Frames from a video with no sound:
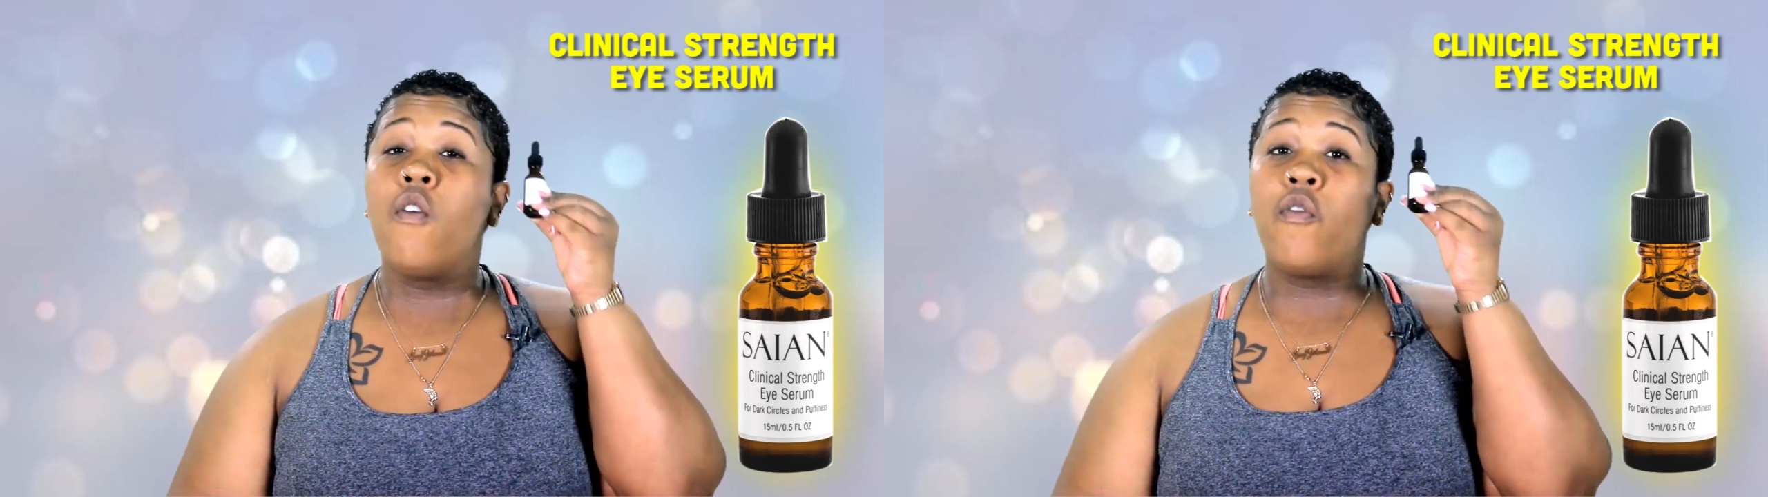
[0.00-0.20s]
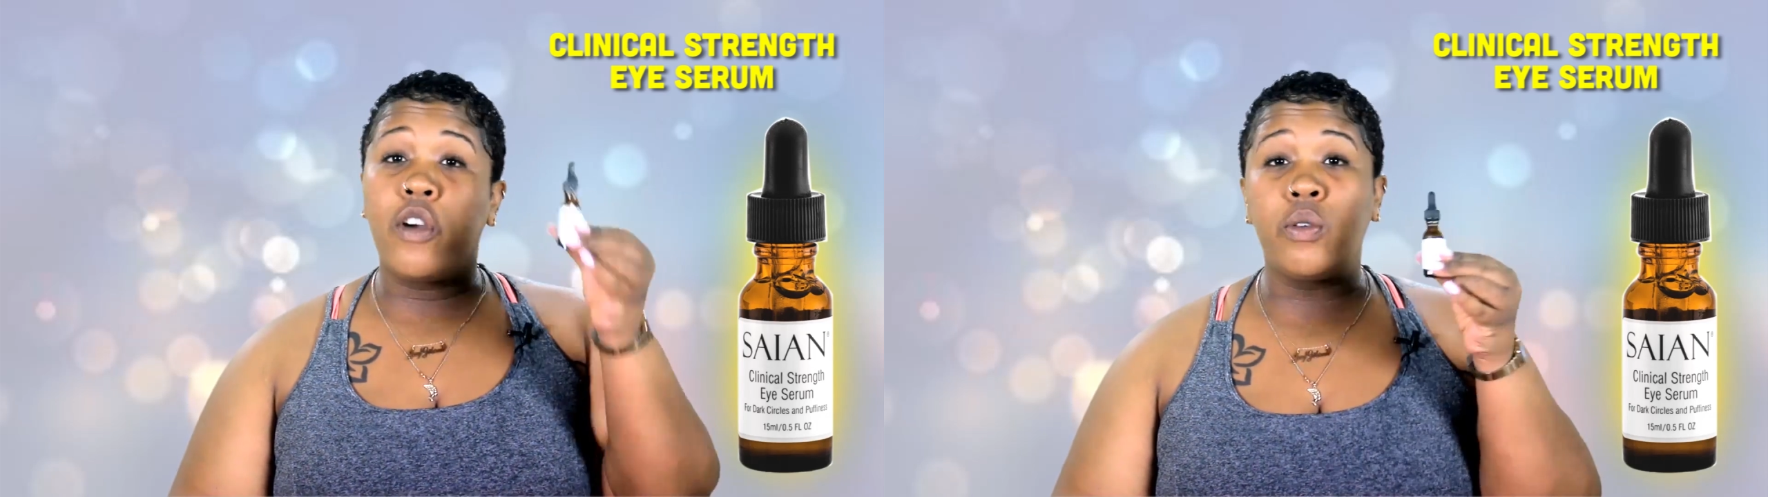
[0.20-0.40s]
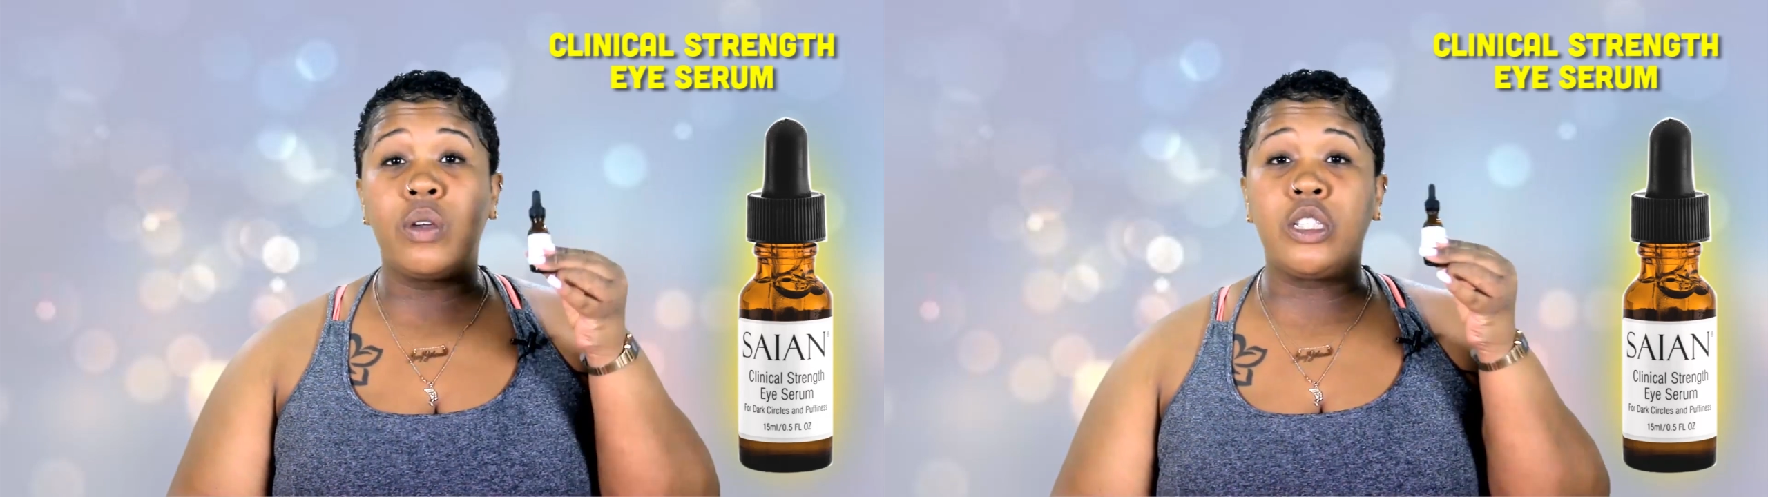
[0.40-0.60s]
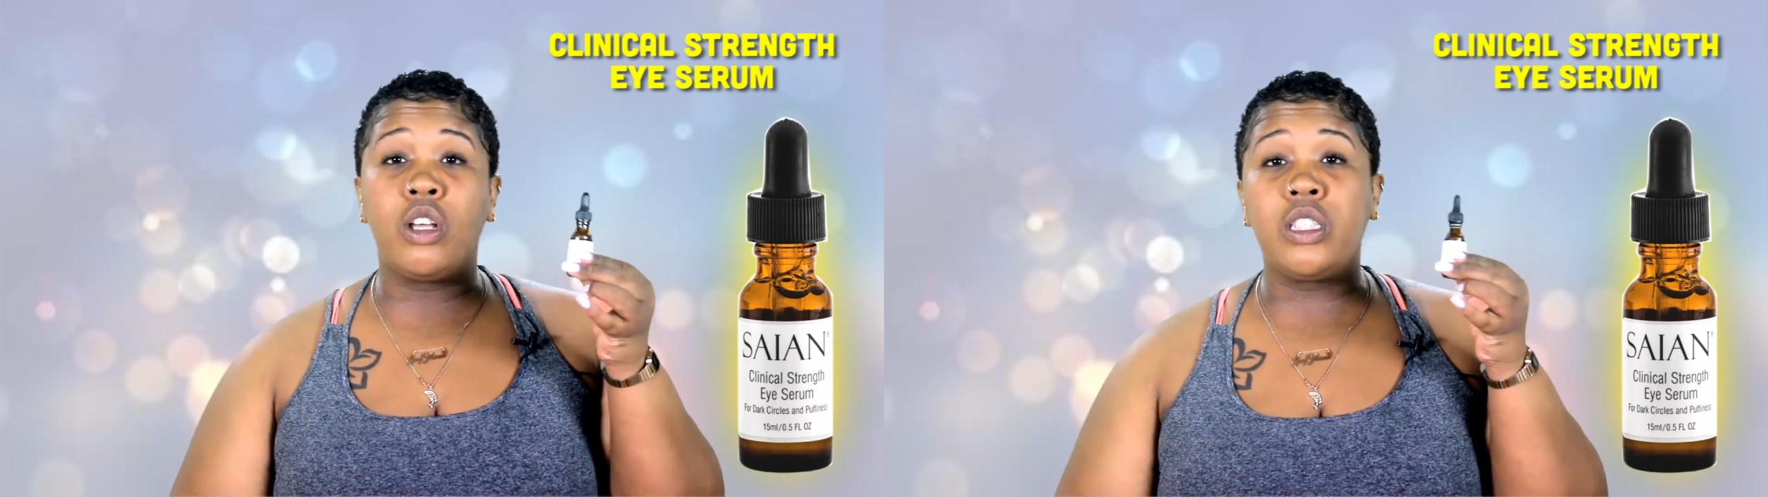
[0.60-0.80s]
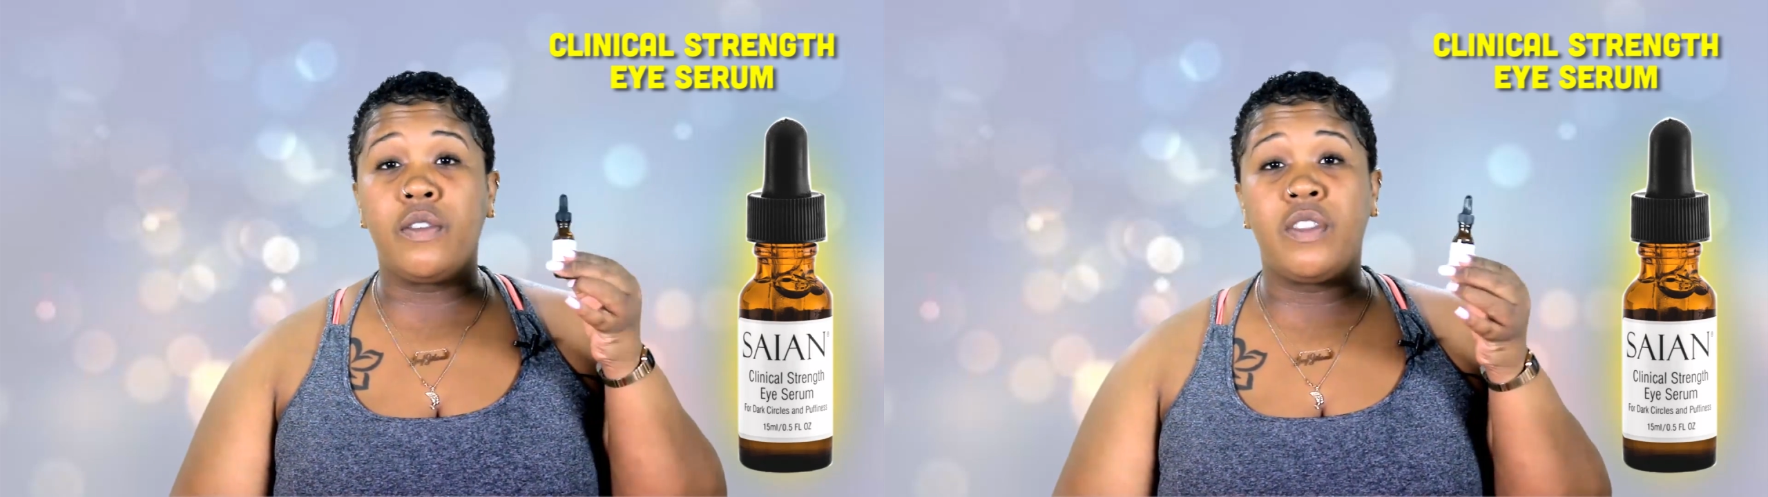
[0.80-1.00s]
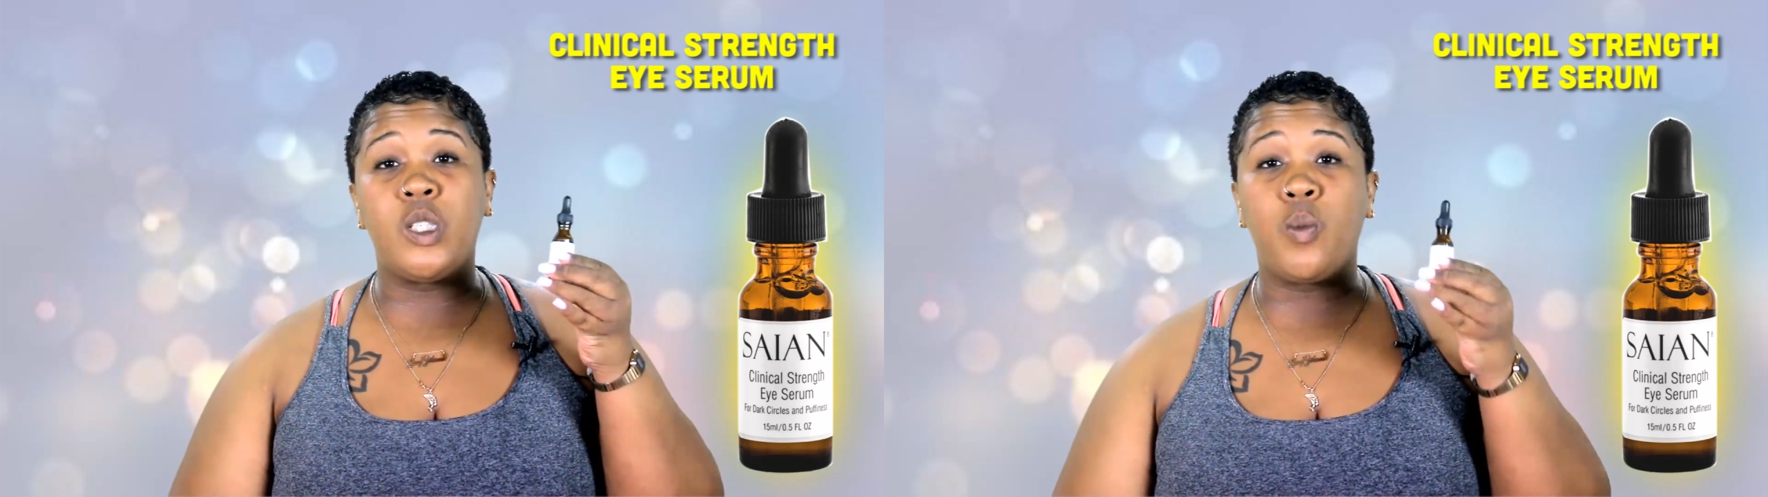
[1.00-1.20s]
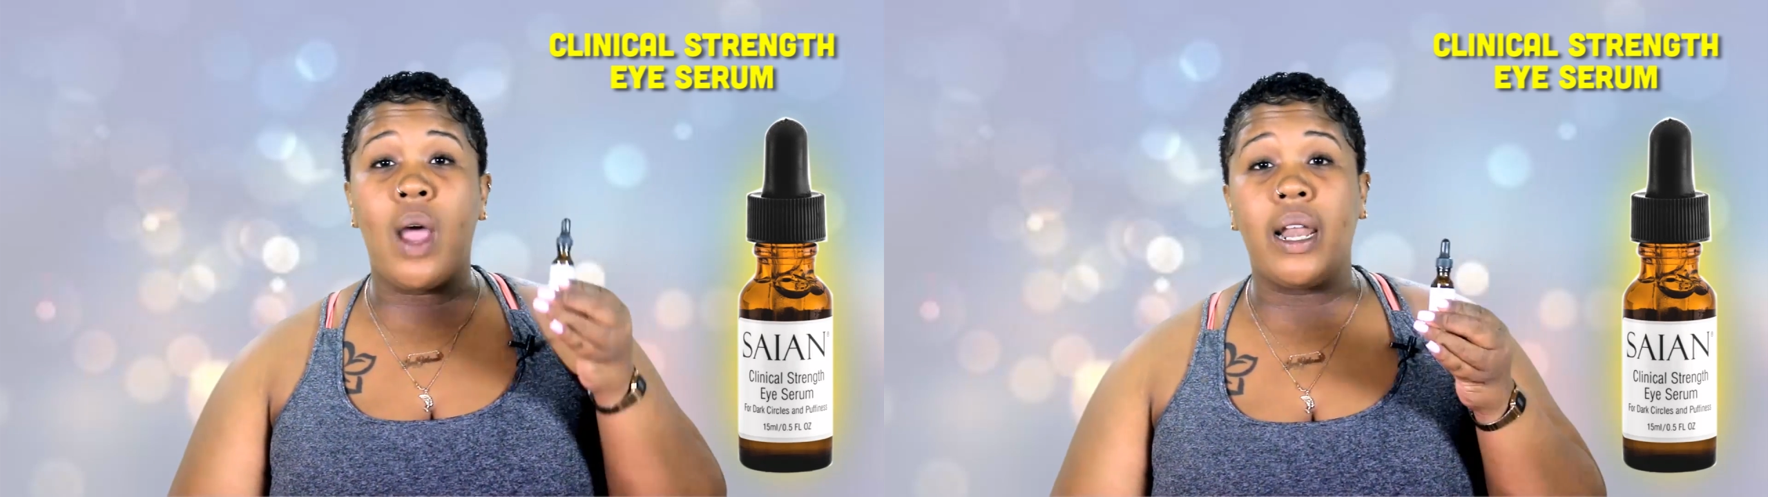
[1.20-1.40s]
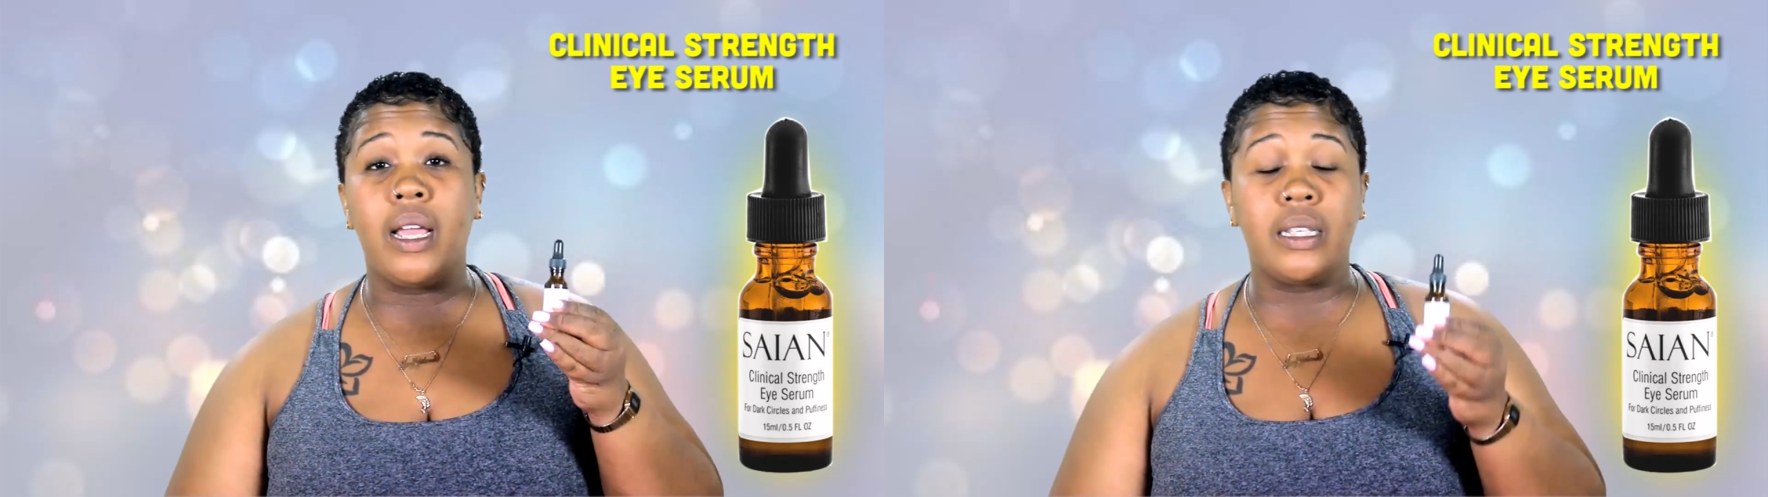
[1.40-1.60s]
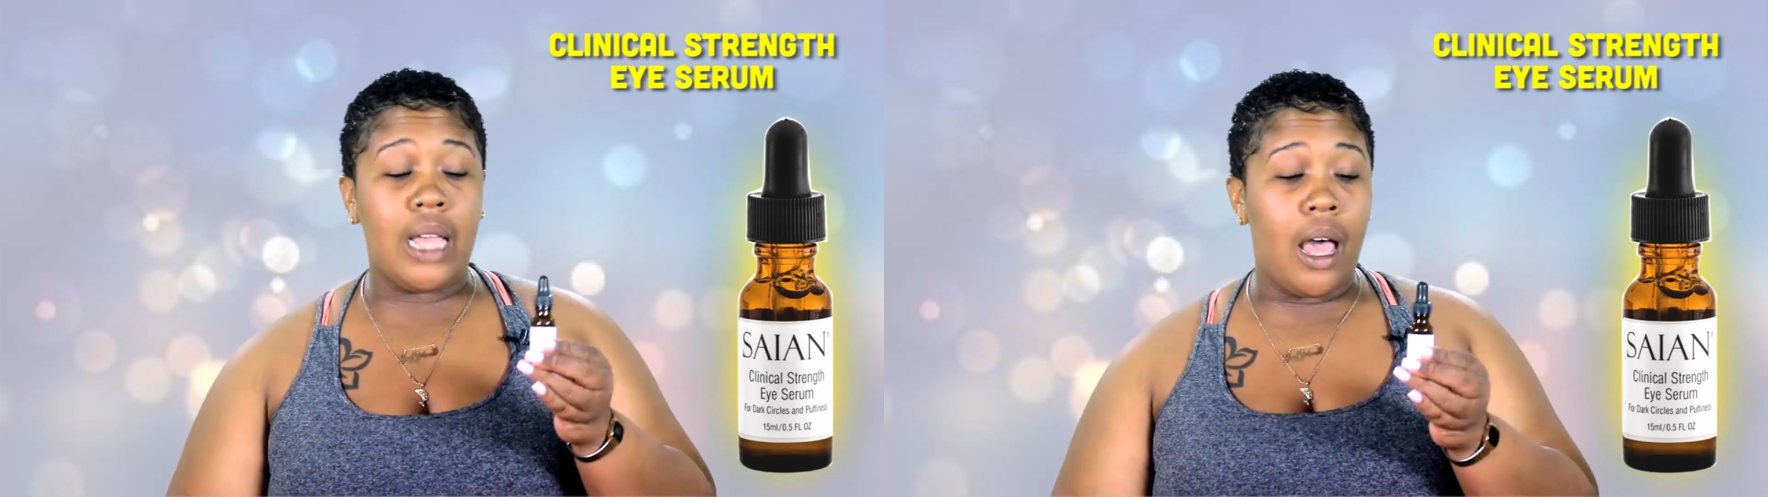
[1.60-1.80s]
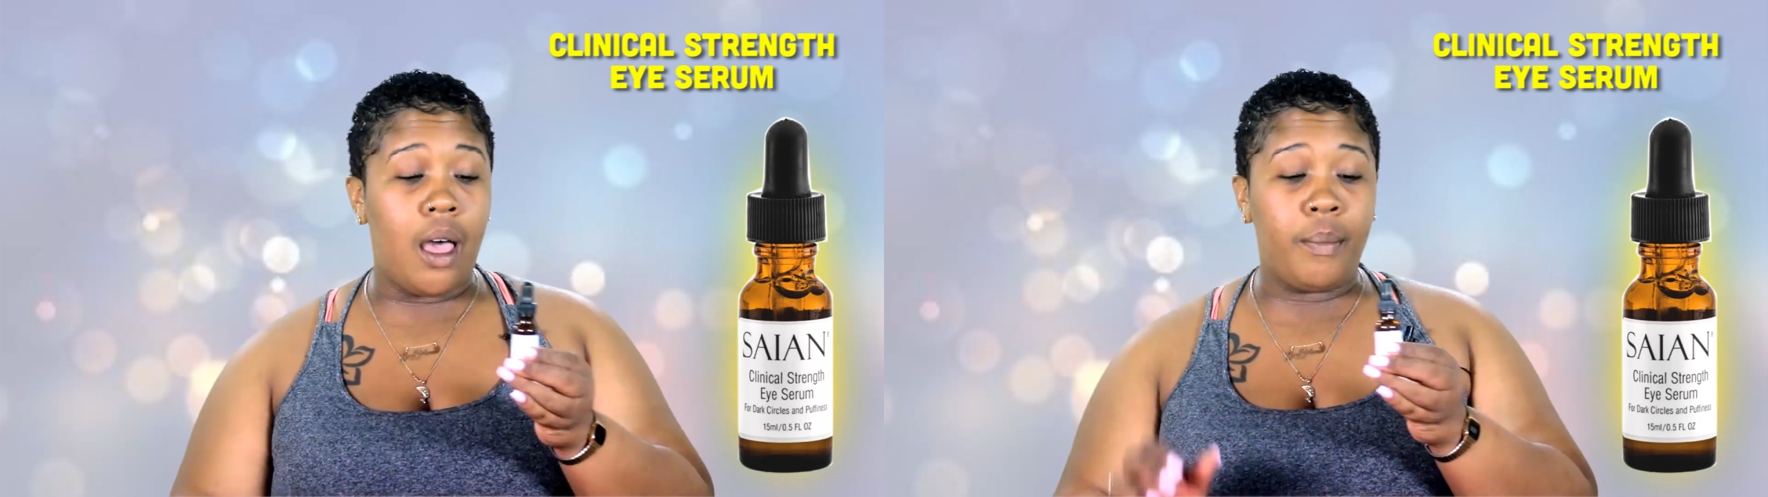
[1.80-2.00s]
for the results of this product.